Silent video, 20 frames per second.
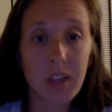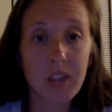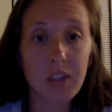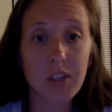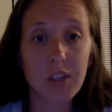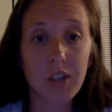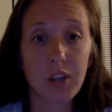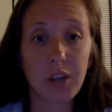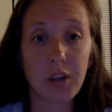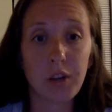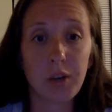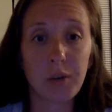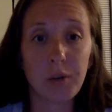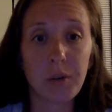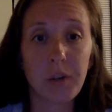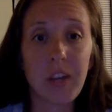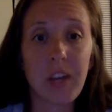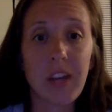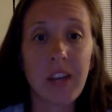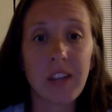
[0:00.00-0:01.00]

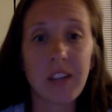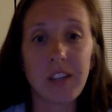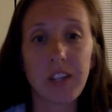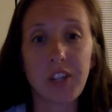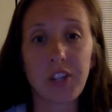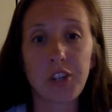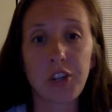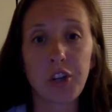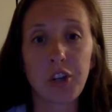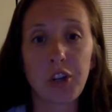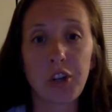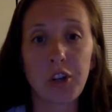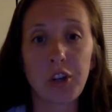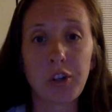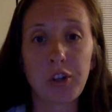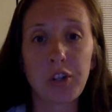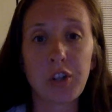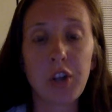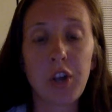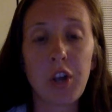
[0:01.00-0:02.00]
So the
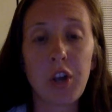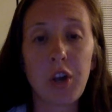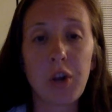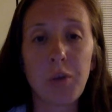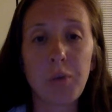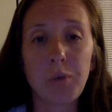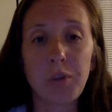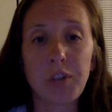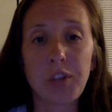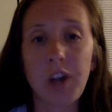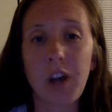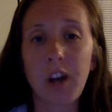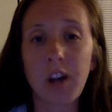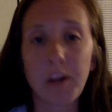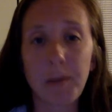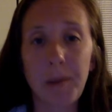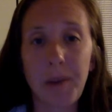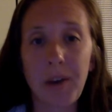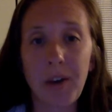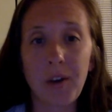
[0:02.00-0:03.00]
teacher will talk
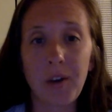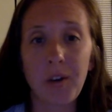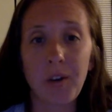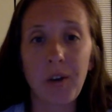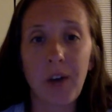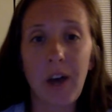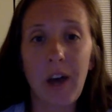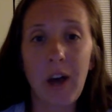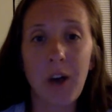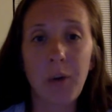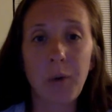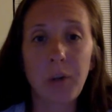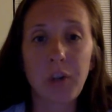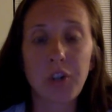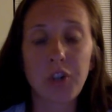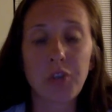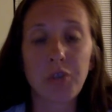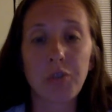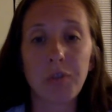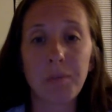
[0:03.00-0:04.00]
about how we
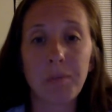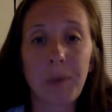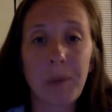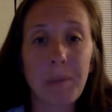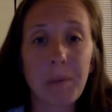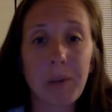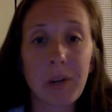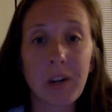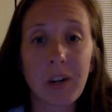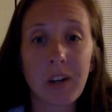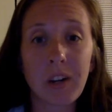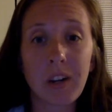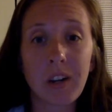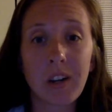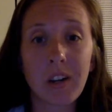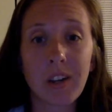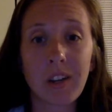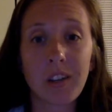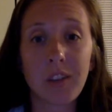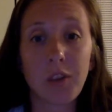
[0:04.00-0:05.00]
should remember
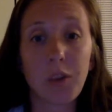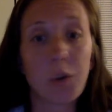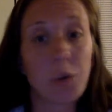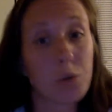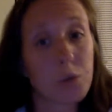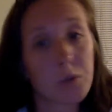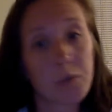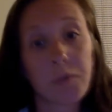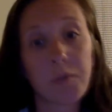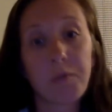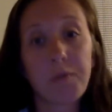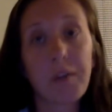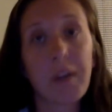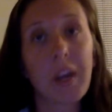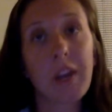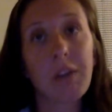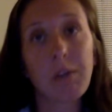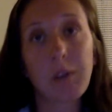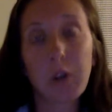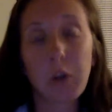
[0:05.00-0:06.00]
those
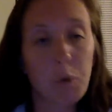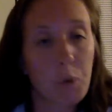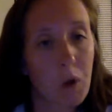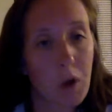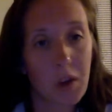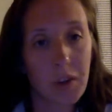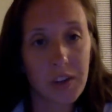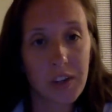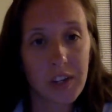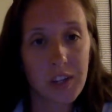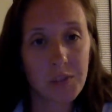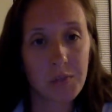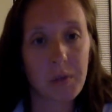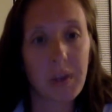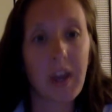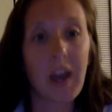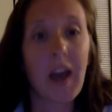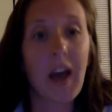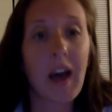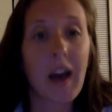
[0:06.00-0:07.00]
favorite qualities
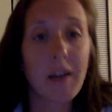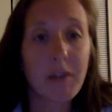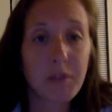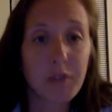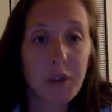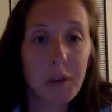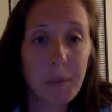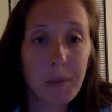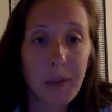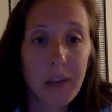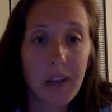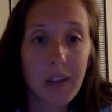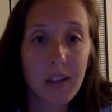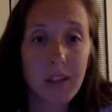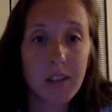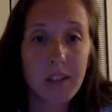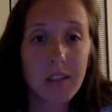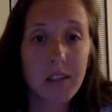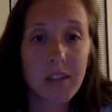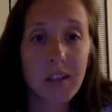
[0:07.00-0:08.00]
we have of our
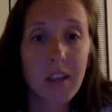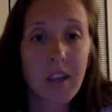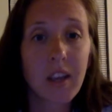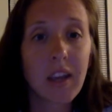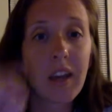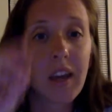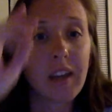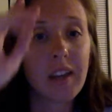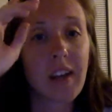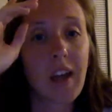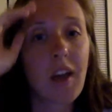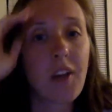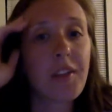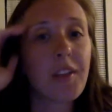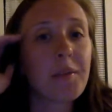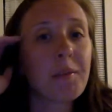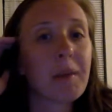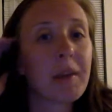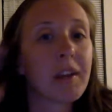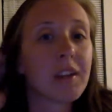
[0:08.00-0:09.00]
pets, and how
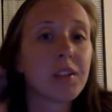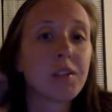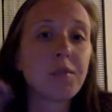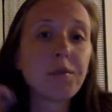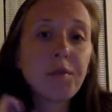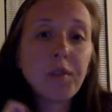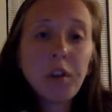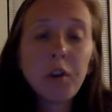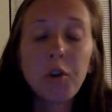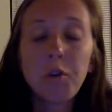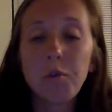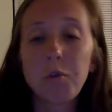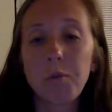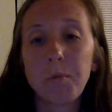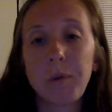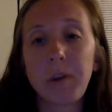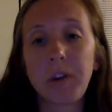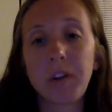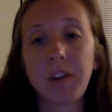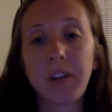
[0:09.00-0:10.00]
they made us feel
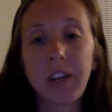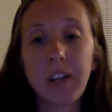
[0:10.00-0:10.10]
when they